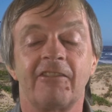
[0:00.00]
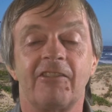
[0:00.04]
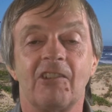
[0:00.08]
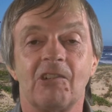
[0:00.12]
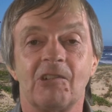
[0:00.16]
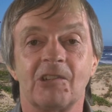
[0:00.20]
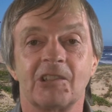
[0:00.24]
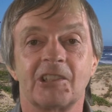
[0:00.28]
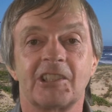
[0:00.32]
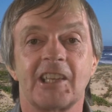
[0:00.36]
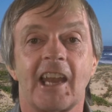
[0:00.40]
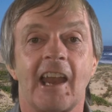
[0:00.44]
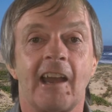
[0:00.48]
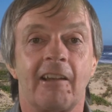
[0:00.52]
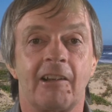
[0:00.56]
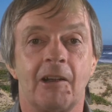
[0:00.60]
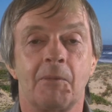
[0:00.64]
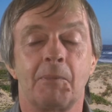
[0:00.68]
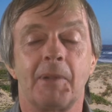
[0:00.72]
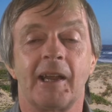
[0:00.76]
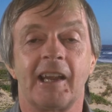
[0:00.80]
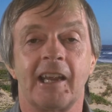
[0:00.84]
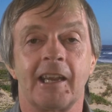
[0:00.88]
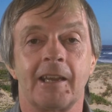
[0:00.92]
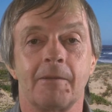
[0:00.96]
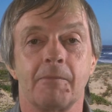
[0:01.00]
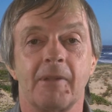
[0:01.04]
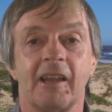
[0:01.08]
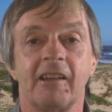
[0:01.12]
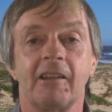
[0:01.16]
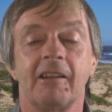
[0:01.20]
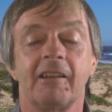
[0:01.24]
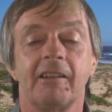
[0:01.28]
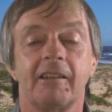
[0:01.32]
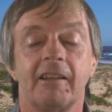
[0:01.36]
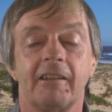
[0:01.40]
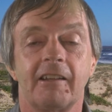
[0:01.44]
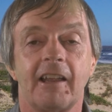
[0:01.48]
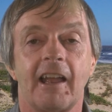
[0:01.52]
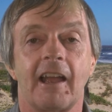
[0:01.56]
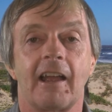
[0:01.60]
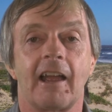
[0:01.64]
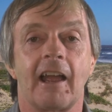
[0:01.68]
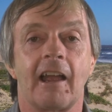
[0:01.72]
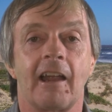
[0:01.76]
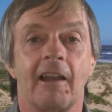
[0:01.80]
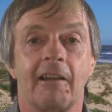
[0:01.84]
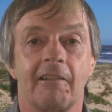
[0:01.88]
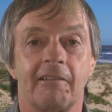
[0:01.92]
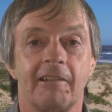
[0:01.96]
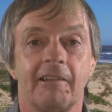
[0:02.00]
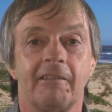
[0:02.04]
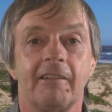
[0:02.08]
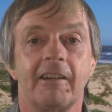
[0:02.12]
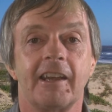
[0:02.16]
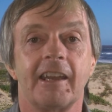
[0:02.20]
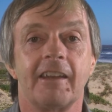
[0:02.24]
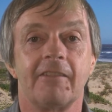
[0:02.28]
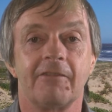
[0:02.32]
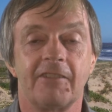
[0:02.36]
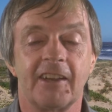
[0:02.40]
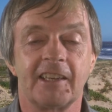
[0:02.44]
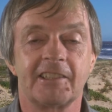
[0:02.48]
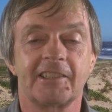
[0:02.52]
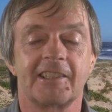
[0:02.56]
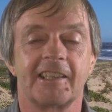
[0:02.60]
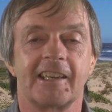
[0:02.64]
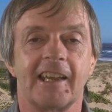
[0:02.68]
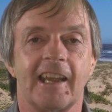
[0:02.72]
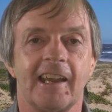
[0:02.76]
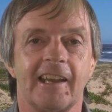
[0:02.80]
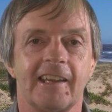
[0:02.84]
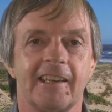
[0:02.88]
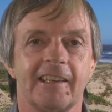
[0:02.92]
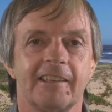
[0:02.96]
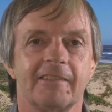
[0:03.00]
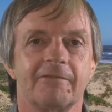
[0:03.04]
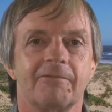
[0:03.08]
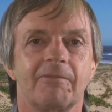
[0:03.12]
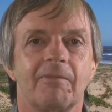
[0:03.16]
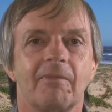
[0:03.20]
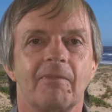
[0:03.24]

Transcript: Force Arapaima are investigating.